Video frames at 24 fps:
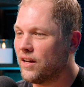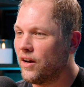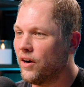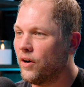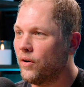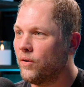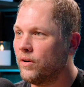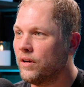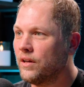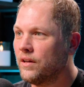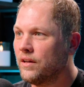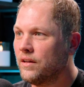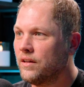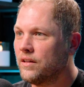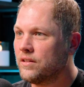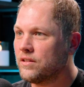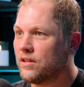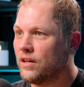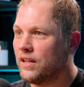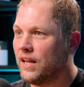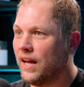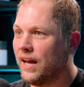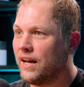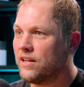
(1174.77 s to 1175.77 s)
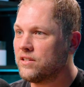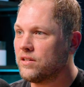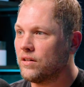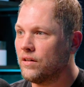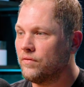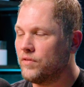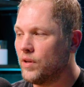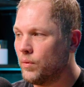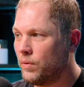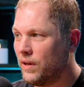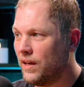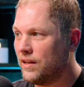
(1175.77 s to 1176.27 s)
So so the answer
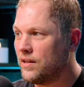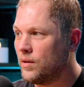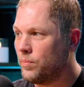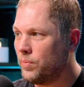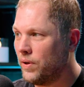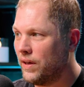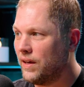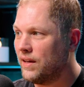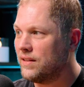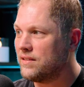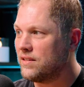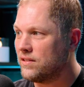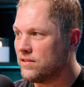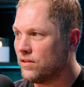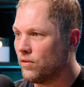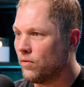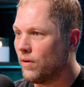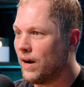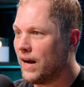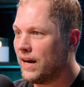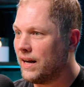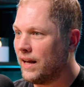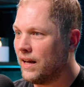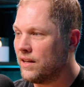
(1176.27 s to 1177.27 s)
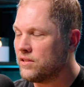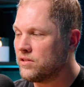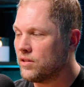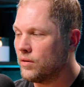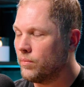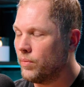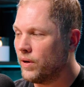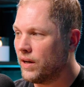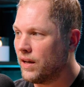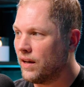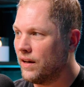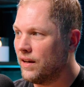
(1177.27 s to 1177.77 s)
of de it depends is the right answer
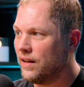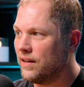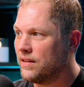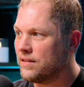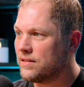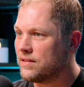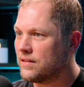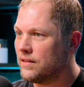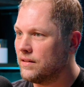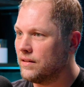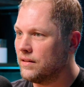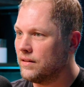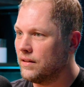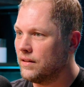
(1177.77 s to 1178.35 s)
because